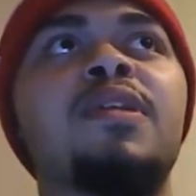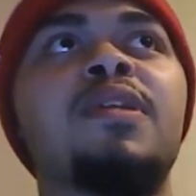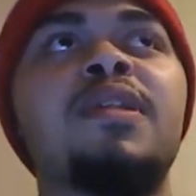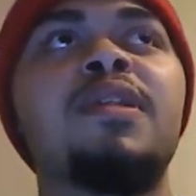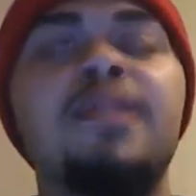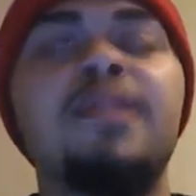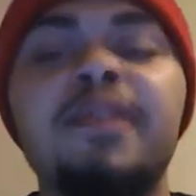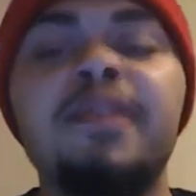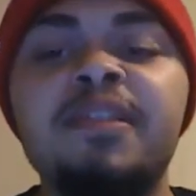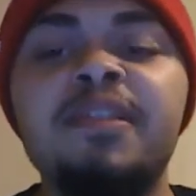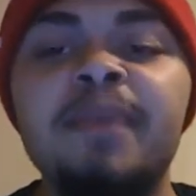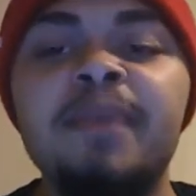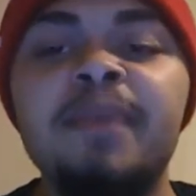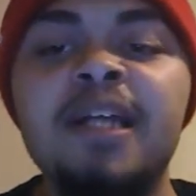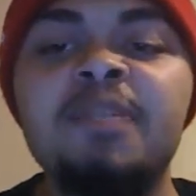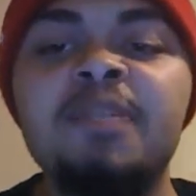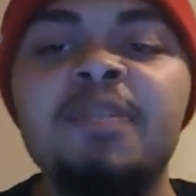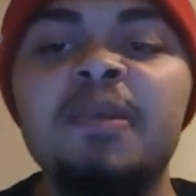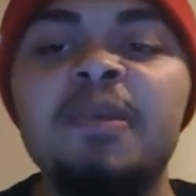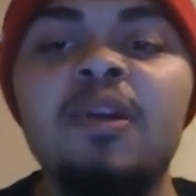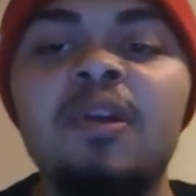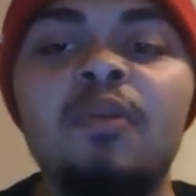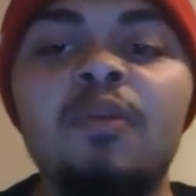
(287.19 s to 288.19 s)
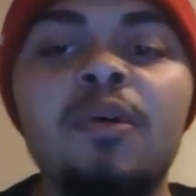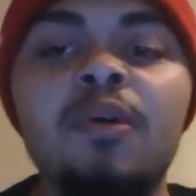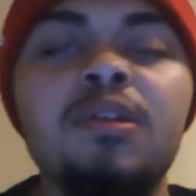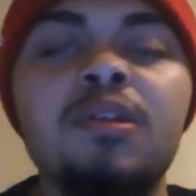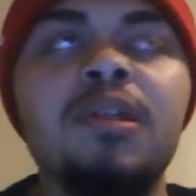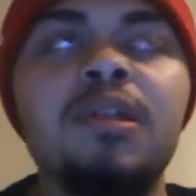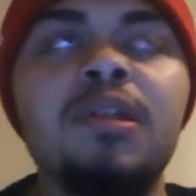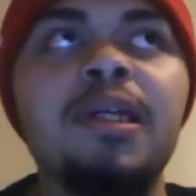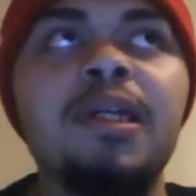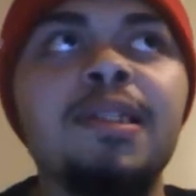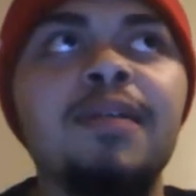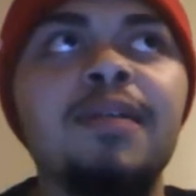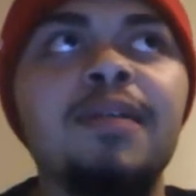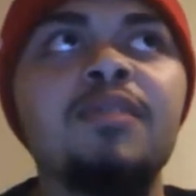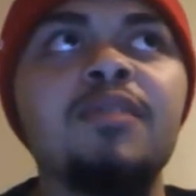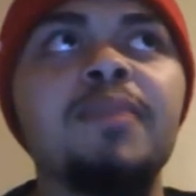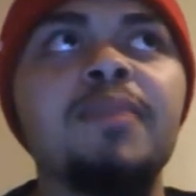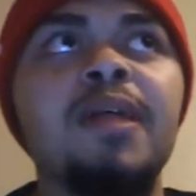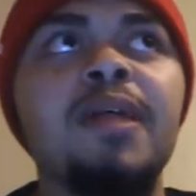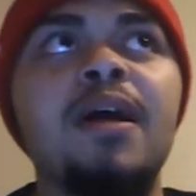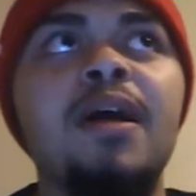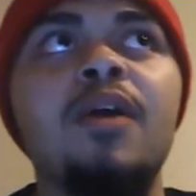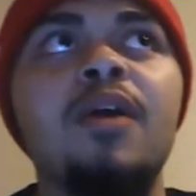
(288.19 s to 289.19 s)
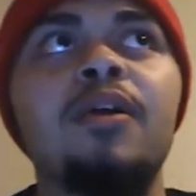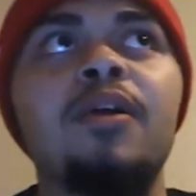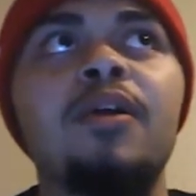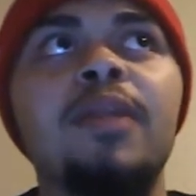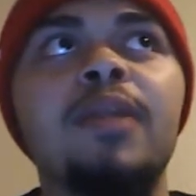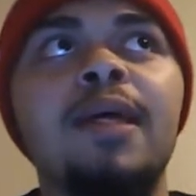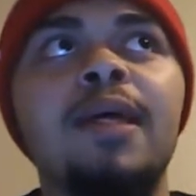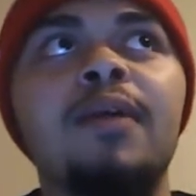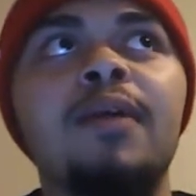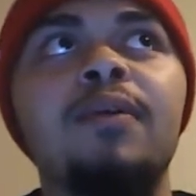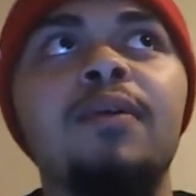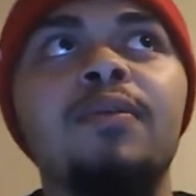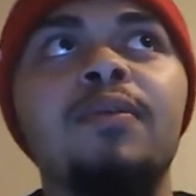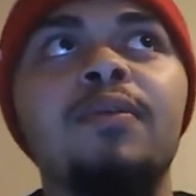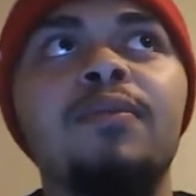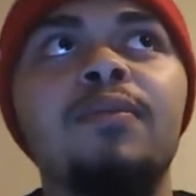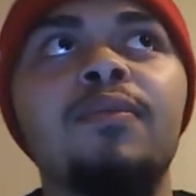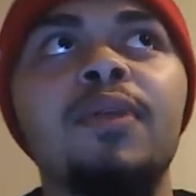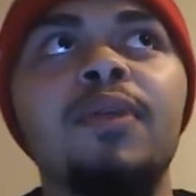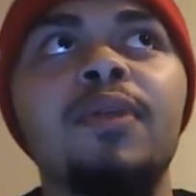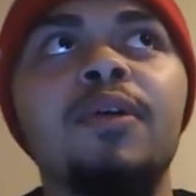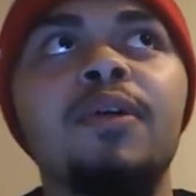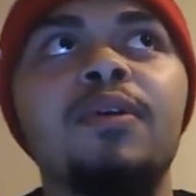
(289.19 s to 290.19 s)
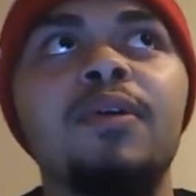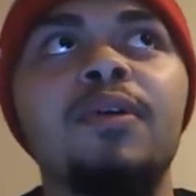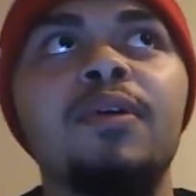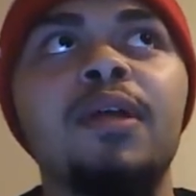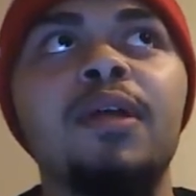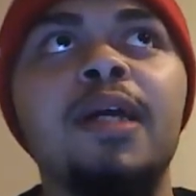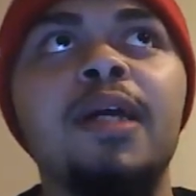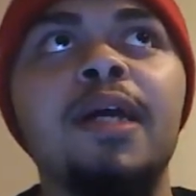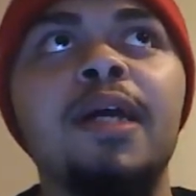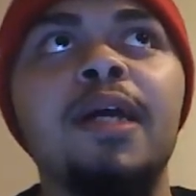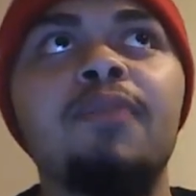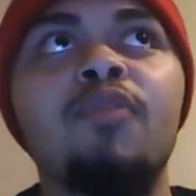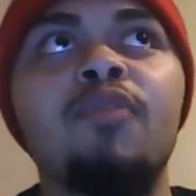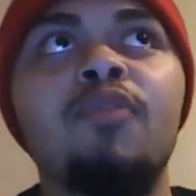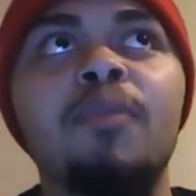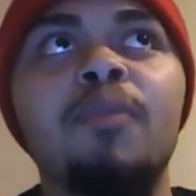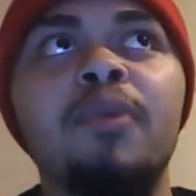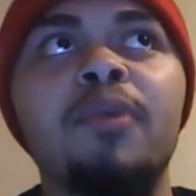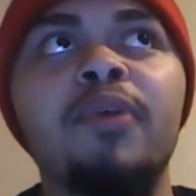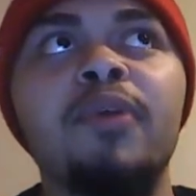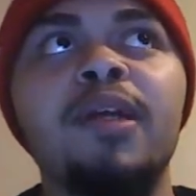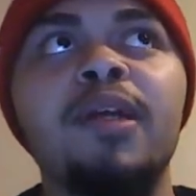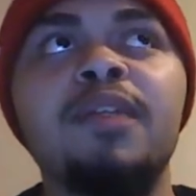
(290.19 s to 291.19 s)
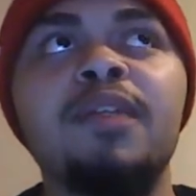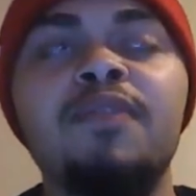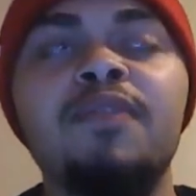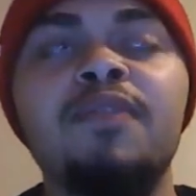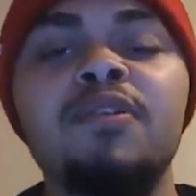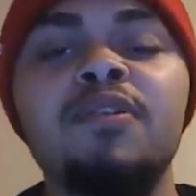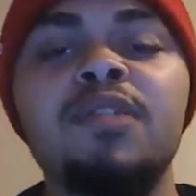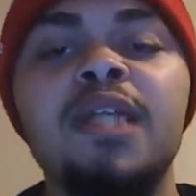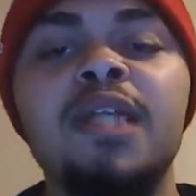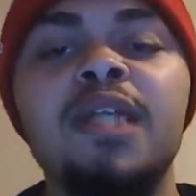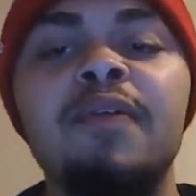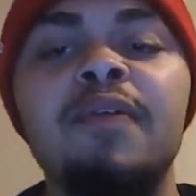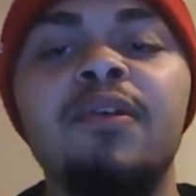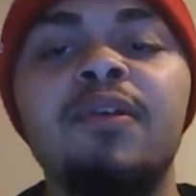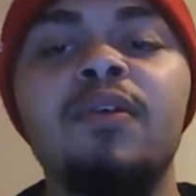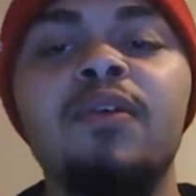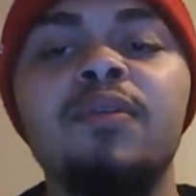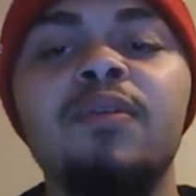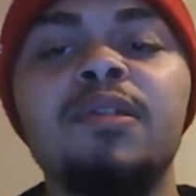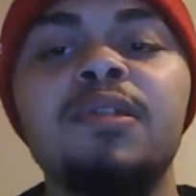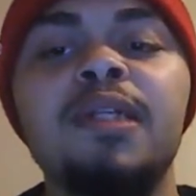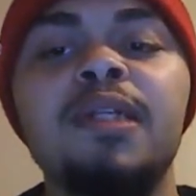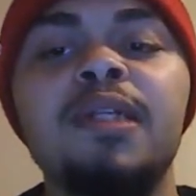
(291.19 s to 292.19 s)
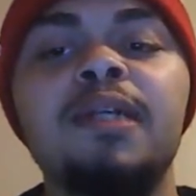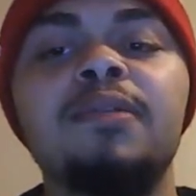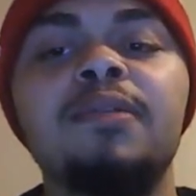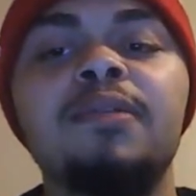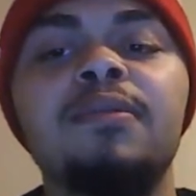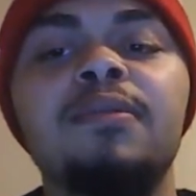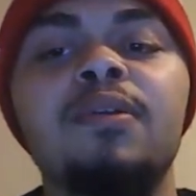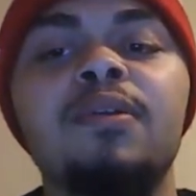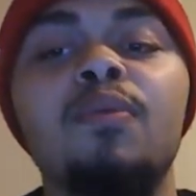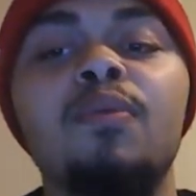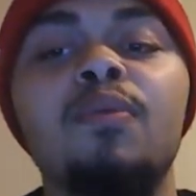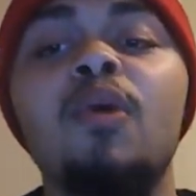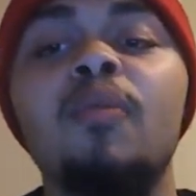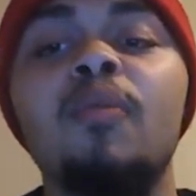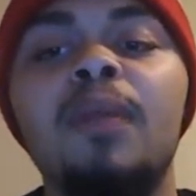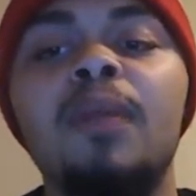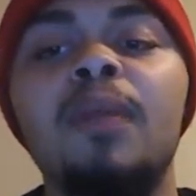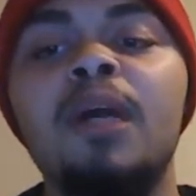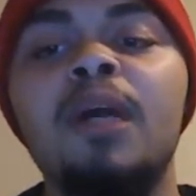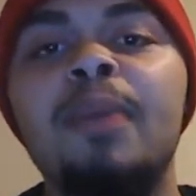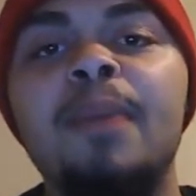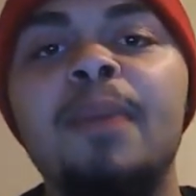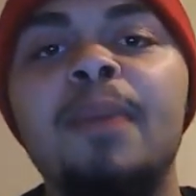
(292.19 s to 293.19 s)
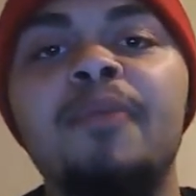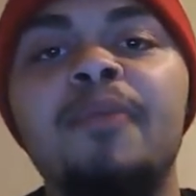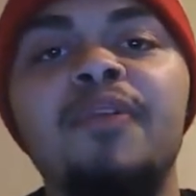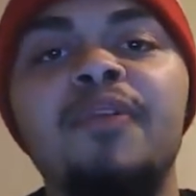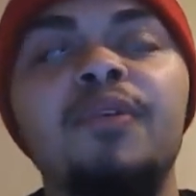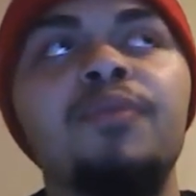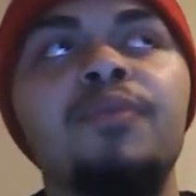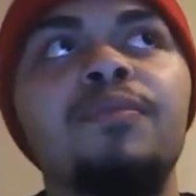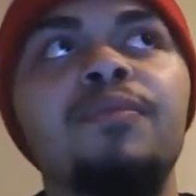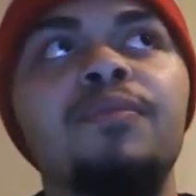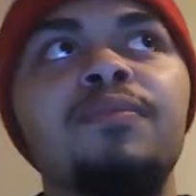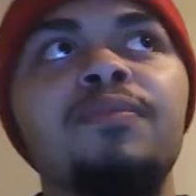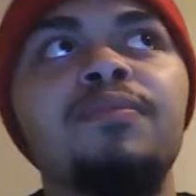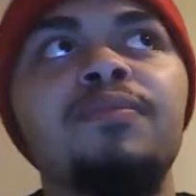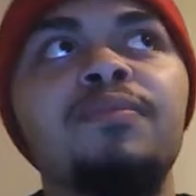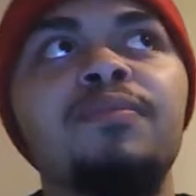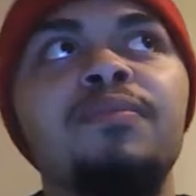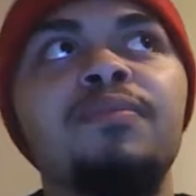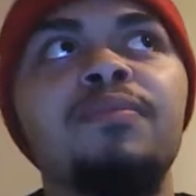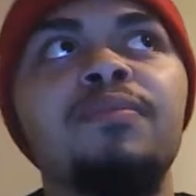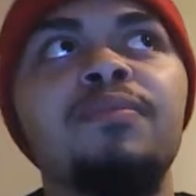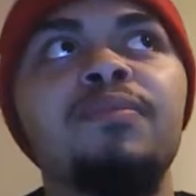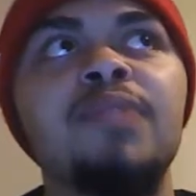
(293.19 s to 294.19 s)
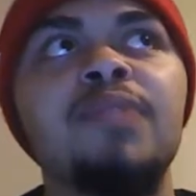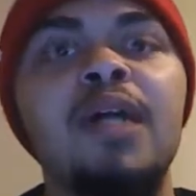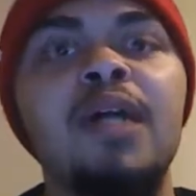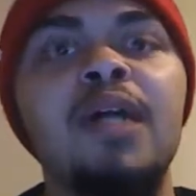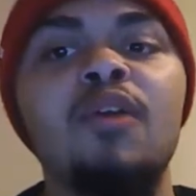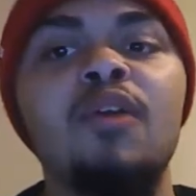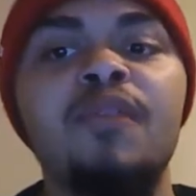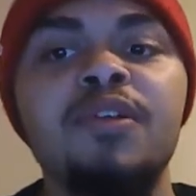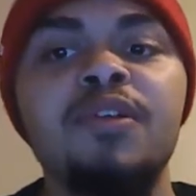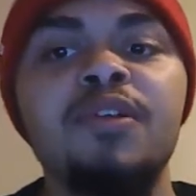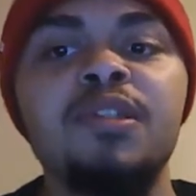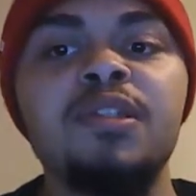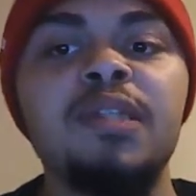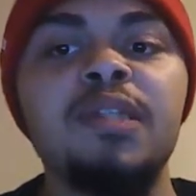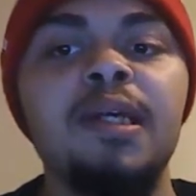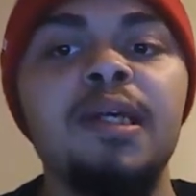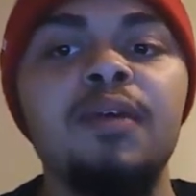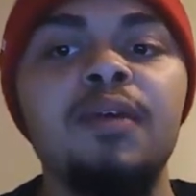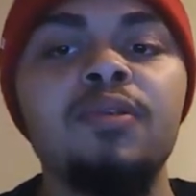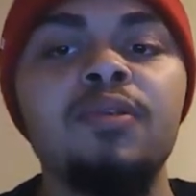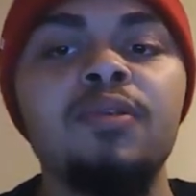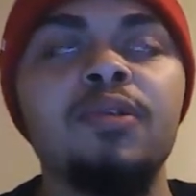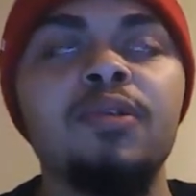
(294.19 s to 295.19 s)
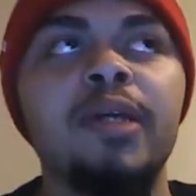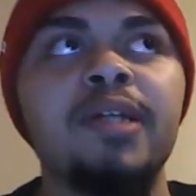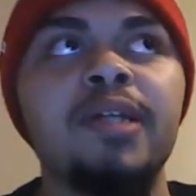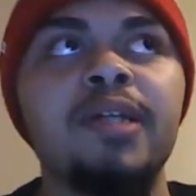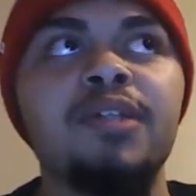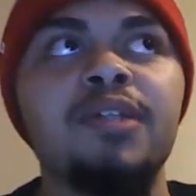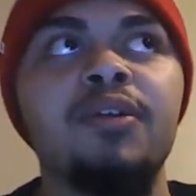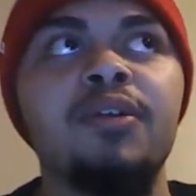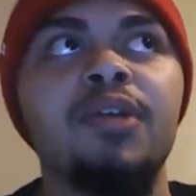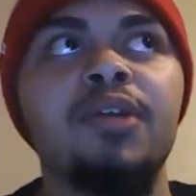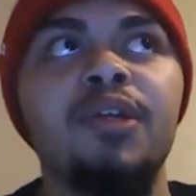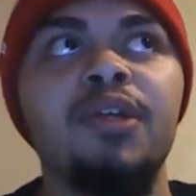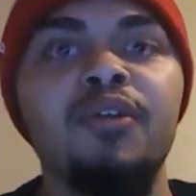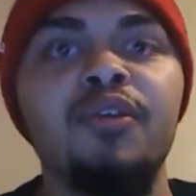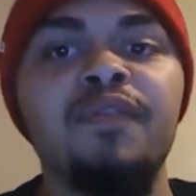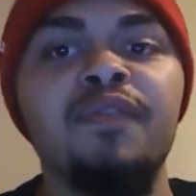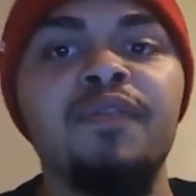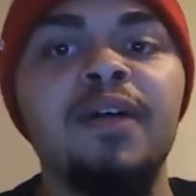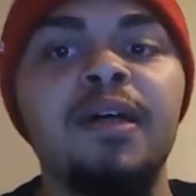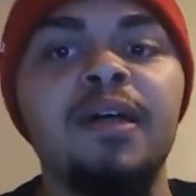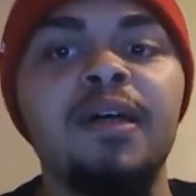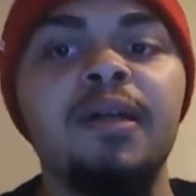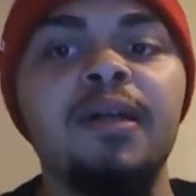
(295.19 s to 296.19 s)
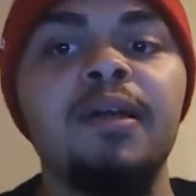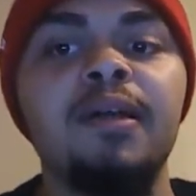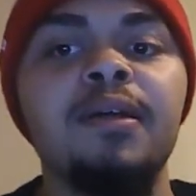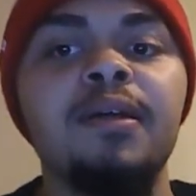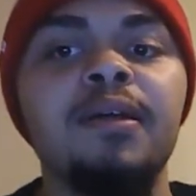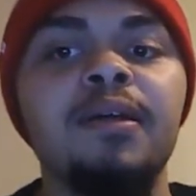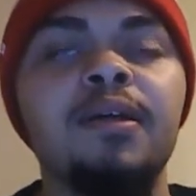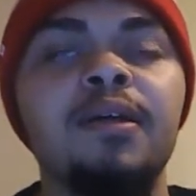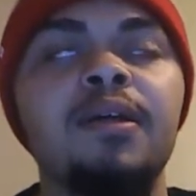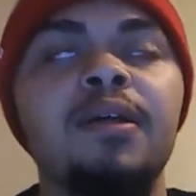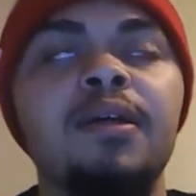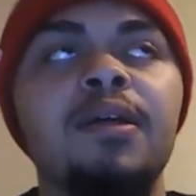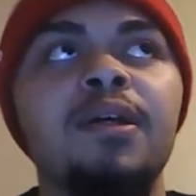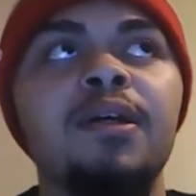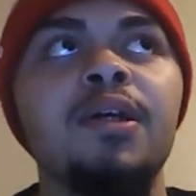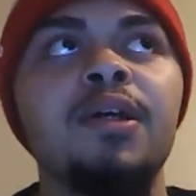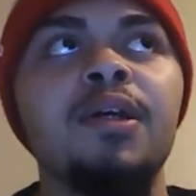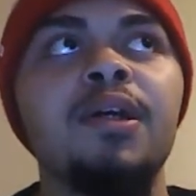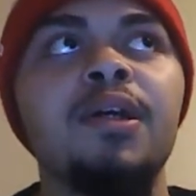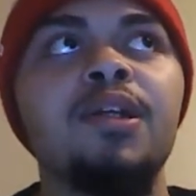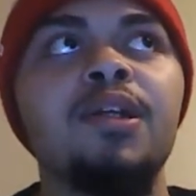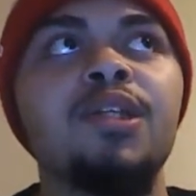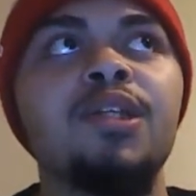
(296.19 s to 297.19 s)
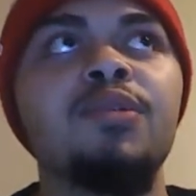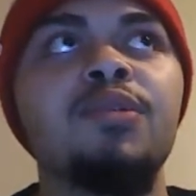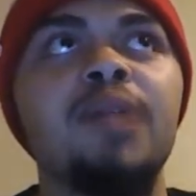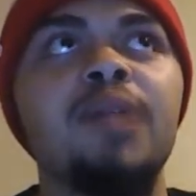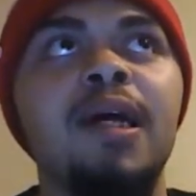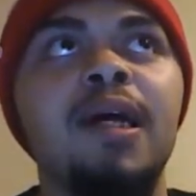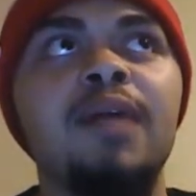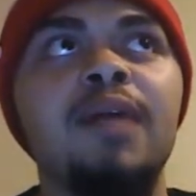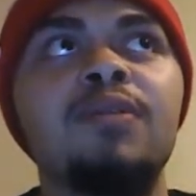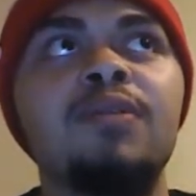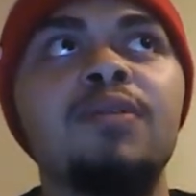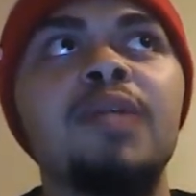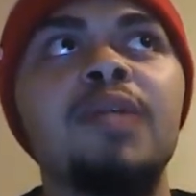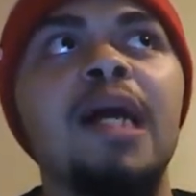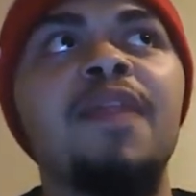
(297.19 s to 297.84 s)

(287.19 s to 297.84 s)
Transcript: Rollins. This match being on Raw tonight tells me I heard that they're gonna have Roman Reigns versus Kevin Owens at the Roadblock pay-per-view, title versus title. So I guess they're gonna unify two titles.